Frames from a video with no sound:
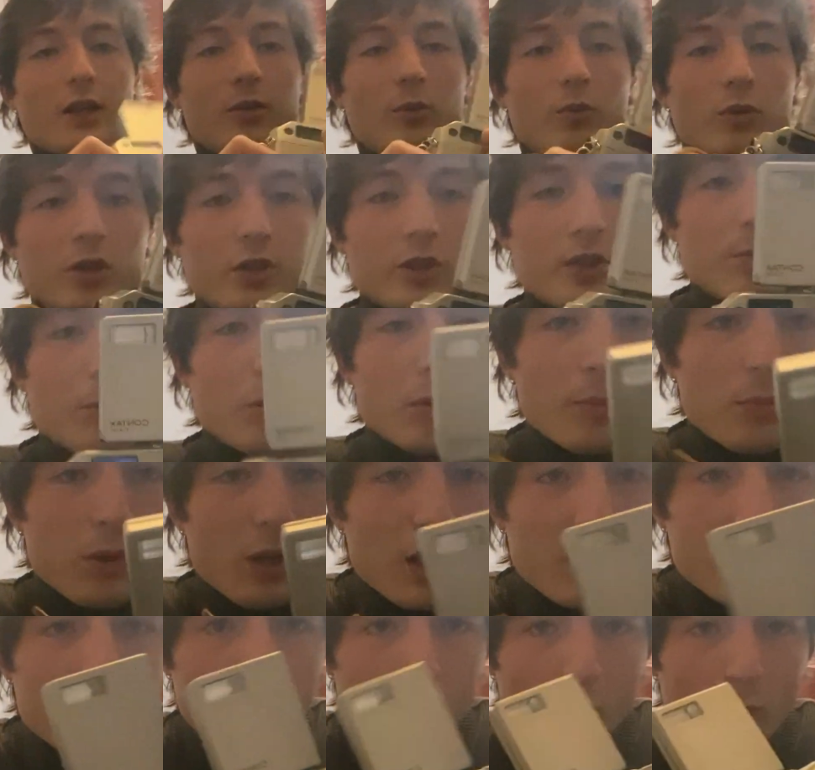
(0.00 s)
of wanted to put
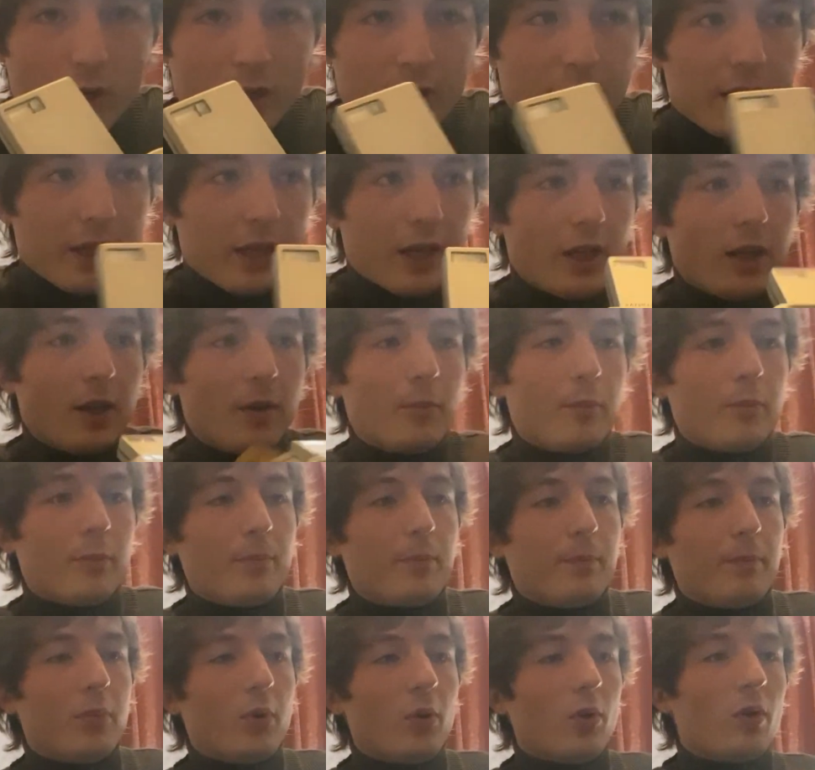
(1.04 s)
black and white in it,
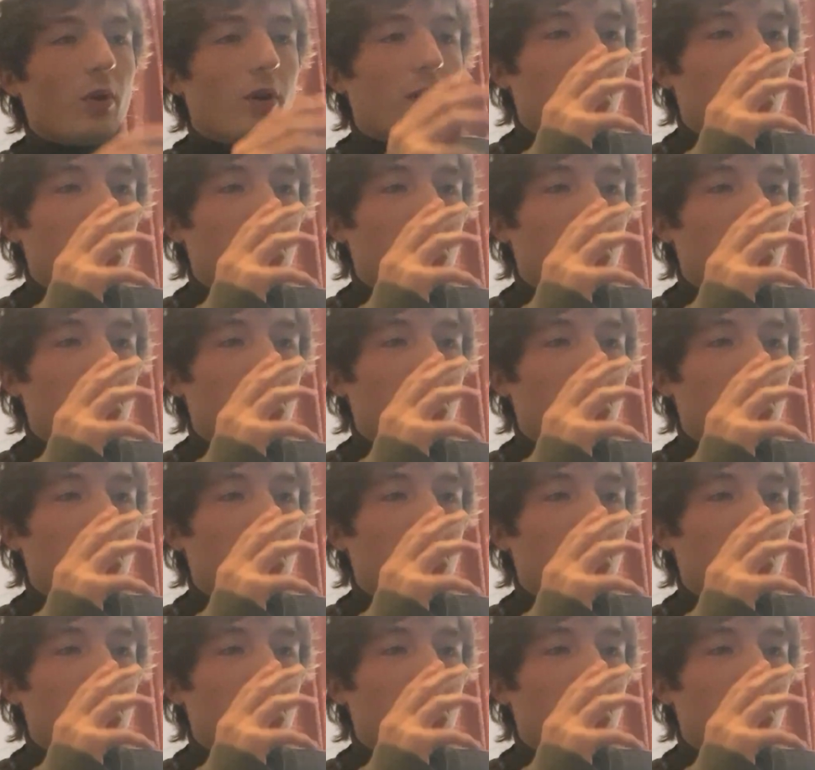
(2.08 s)
but